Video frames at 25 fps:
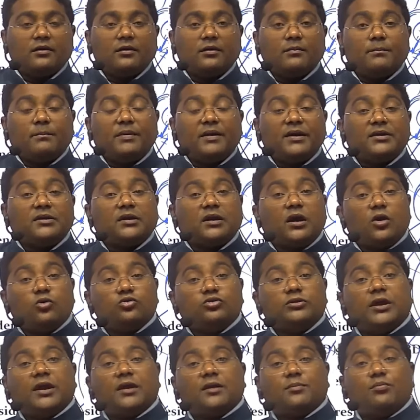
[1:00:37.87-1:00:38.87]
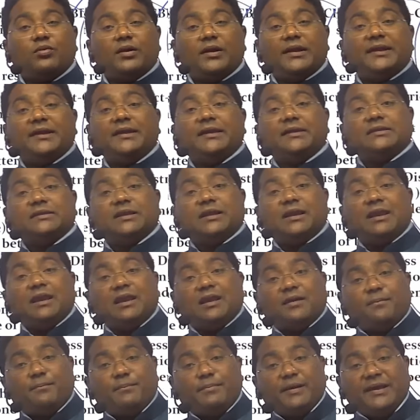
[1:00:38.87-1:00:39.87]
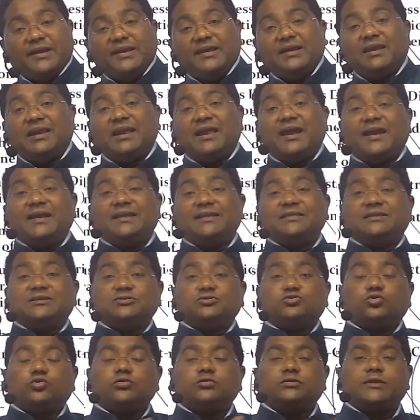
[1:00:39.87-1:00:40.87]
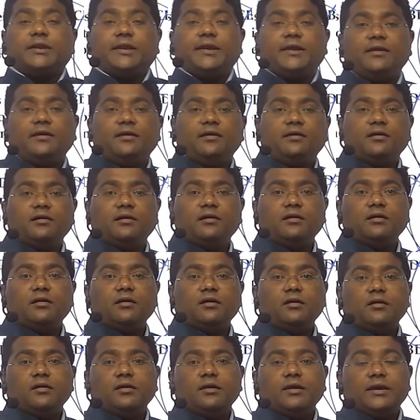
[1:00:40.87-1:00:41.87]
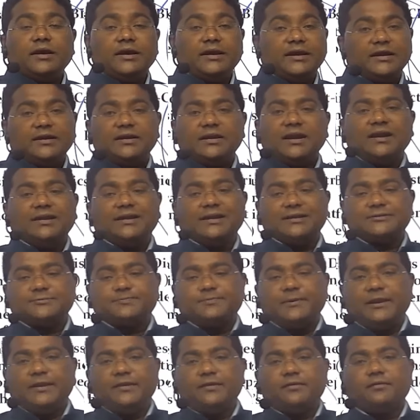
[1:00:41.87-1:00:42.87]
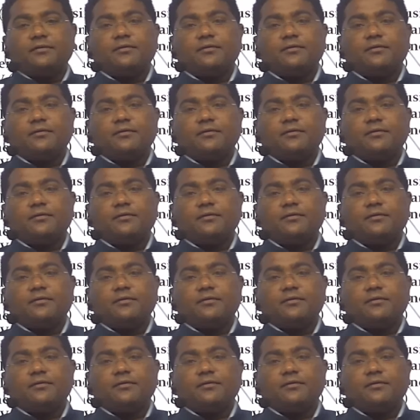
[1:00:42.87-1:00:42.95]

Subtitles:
But how they are buying land in the zone 3? He did not explain.